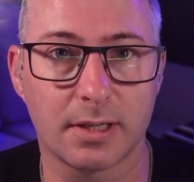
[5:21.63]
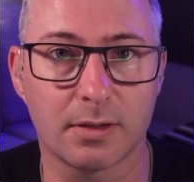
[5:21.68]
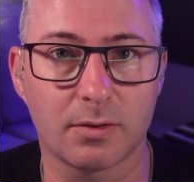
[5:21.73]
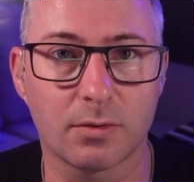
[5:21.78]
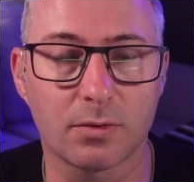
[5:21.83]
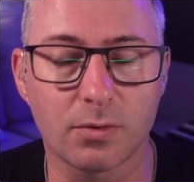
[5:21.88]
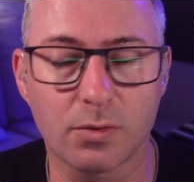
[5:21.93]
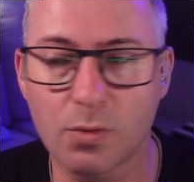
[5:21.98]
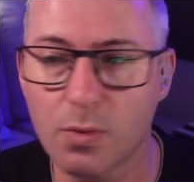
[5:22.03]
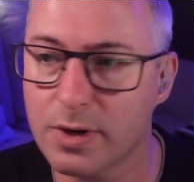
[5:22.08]
and
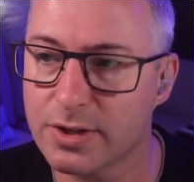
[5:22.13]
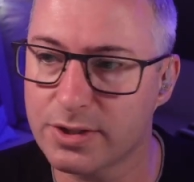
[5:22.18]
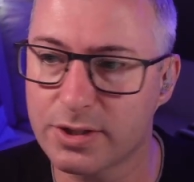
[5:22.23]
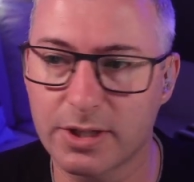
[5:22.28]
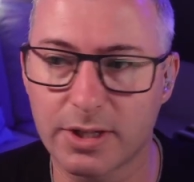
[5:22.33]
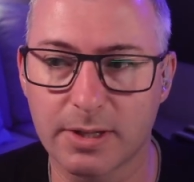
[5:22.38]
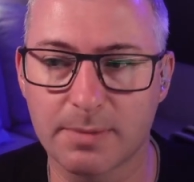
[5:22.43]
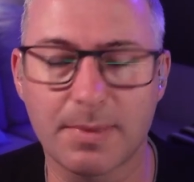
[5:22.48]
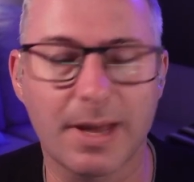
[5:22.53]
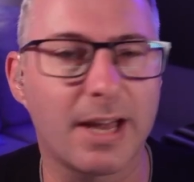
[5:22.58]
on
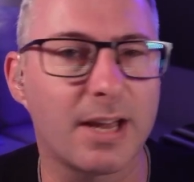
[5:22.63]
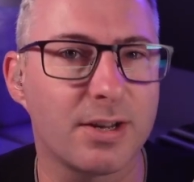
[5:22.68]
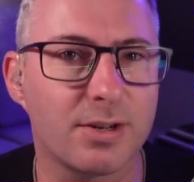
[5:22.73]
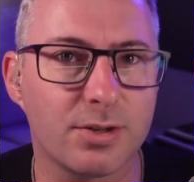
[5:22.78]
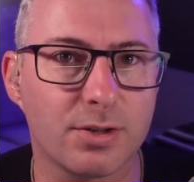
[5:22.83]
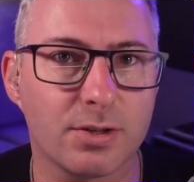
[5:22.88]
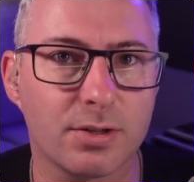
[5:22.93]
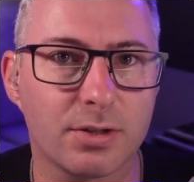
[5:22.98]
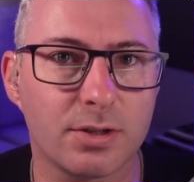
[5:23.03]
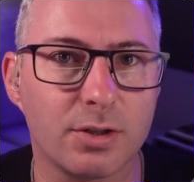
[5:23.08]
questioning the
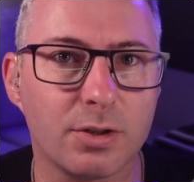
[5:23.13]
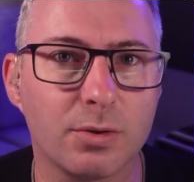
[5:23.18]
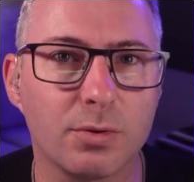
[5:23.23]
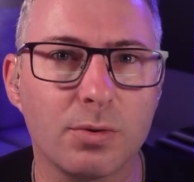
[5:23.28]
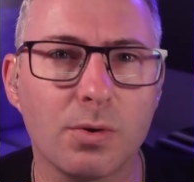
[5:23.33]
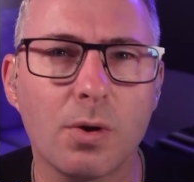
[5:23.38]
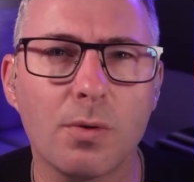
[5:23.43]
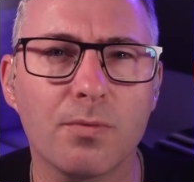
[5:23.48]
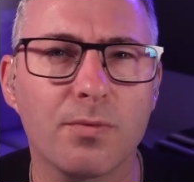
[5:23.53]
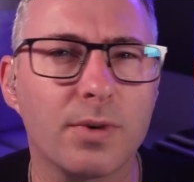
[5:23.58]
patient, you're
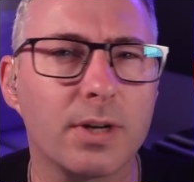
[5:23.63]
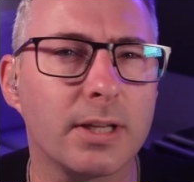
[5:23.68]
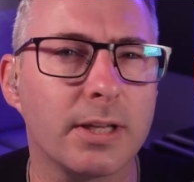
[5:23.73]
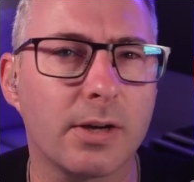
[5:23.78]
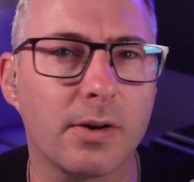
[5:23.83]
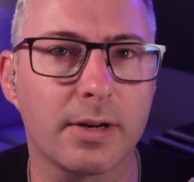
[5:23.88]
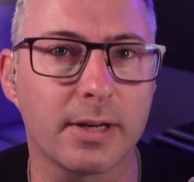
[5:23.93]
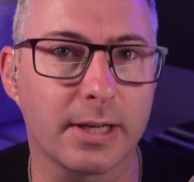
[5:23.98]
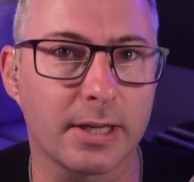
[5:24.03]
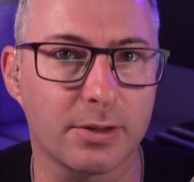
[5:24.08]
not really
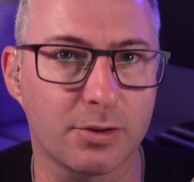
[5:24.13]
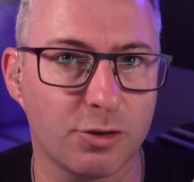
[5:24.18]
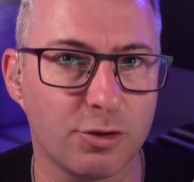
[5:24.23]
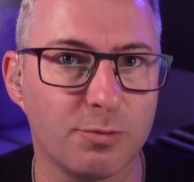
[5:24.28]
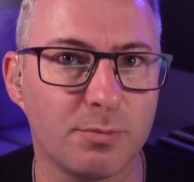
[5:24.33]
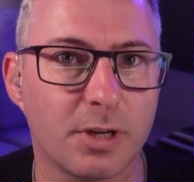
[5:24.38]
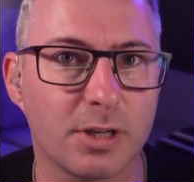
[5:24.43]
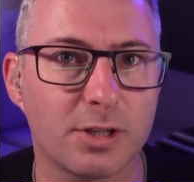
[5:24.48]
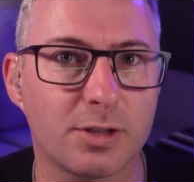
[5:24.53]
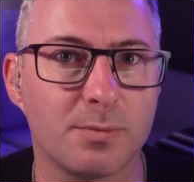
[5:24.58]
going to get too
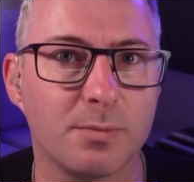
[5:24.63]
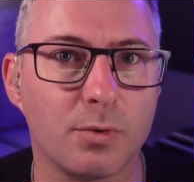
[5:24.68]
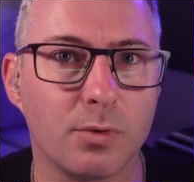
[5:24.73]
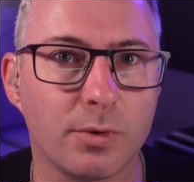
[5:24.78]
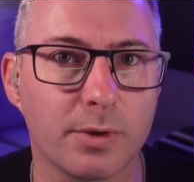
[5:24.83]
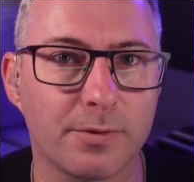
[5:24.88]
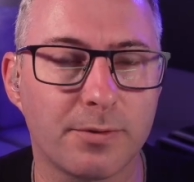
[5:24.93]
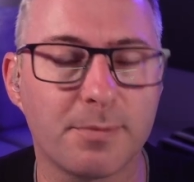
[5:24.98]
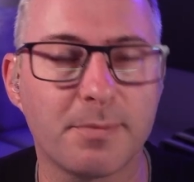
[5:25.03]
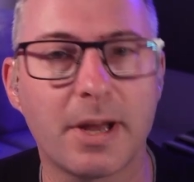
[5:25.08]
much
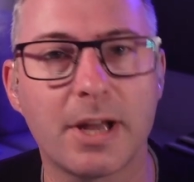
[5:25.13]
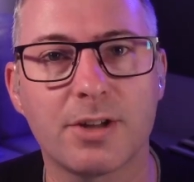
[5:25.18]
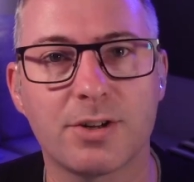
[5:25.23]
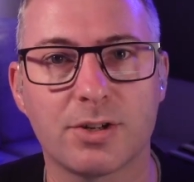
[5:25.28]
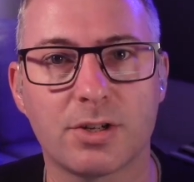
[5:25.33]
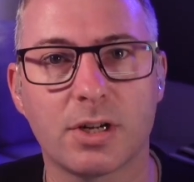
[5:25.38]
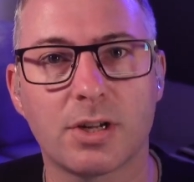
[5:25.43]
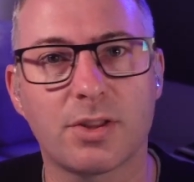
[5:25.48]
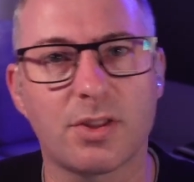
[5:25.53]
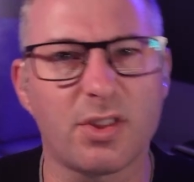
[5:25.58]
more
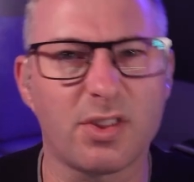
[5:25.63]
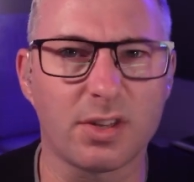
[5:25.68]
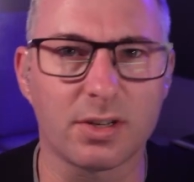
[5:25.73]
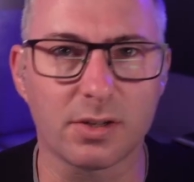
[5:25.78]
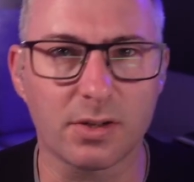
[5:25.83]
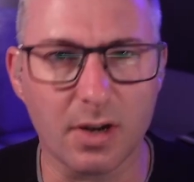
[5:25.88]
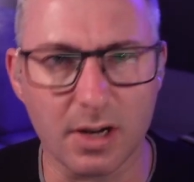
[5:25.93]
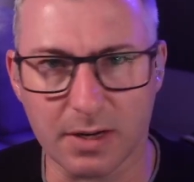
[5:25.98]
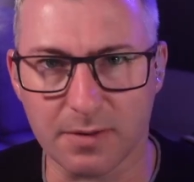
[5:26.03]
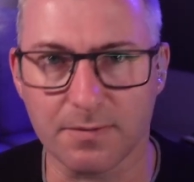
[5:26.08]
information other
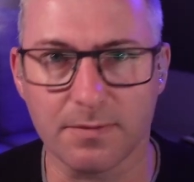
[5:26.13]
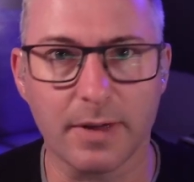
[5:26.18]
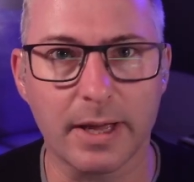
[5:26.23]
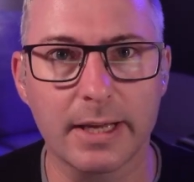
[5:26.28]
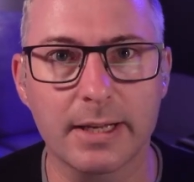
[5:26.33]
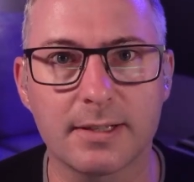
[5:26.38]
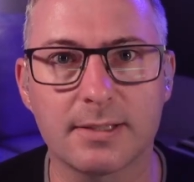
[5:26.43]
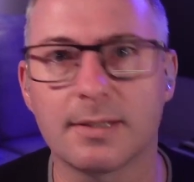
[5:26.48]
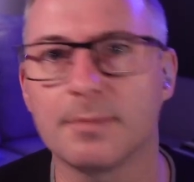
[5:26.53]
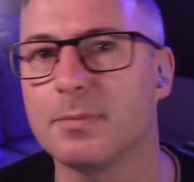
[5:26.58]
than kind of
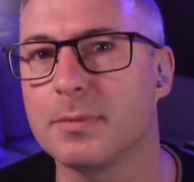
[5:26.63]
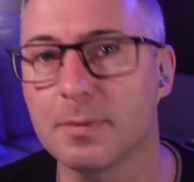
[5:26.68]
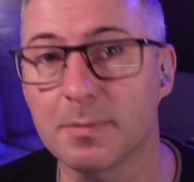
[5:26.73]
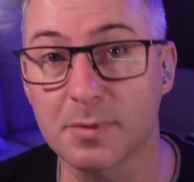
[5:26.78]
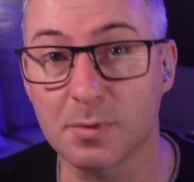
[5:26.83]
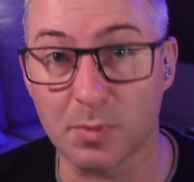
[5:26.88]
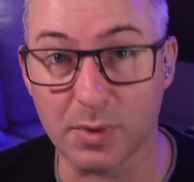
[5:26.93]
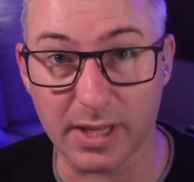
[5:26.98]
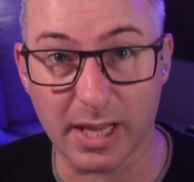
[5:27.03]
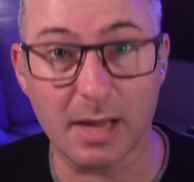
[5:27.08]
vague
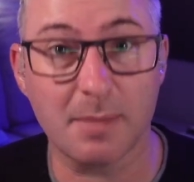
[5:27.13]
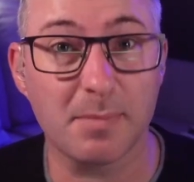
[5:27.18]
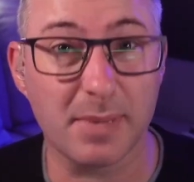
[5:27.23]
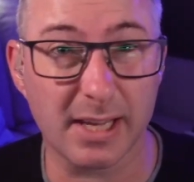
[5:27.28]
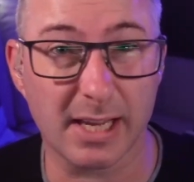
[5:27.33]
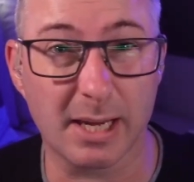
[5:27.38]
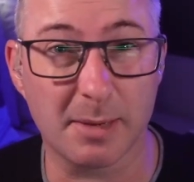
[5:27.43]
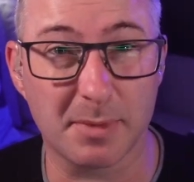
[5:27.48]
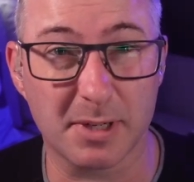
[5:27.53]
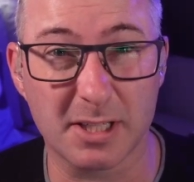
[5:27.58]
symptoms without
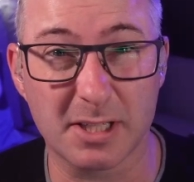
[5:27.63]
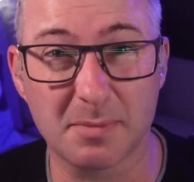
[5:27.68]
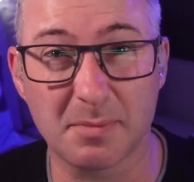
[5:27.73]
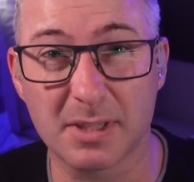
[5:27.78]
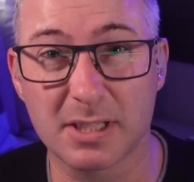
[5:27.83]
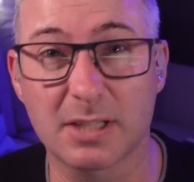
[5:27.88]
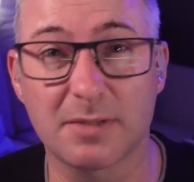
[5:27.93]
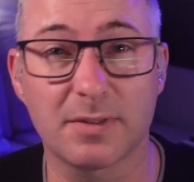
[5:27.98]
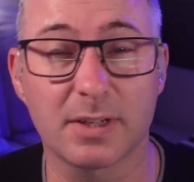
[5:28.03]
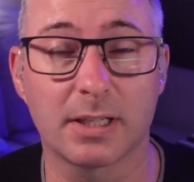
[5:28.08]
being able to
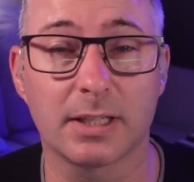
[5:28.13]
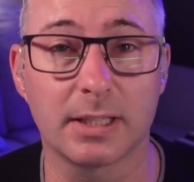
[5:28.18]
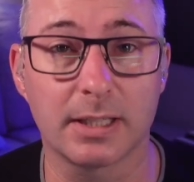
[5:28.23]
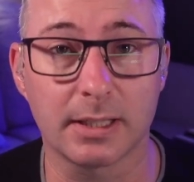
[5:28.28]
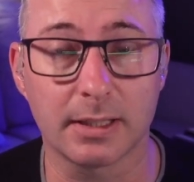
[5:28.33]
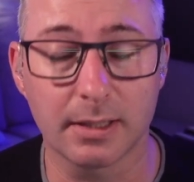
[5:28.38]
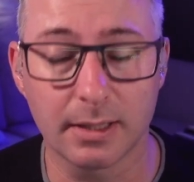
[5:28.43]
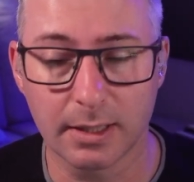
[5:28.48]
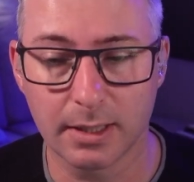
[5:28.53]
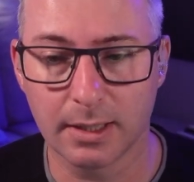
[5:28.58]

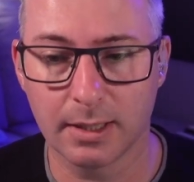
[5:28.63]
specifically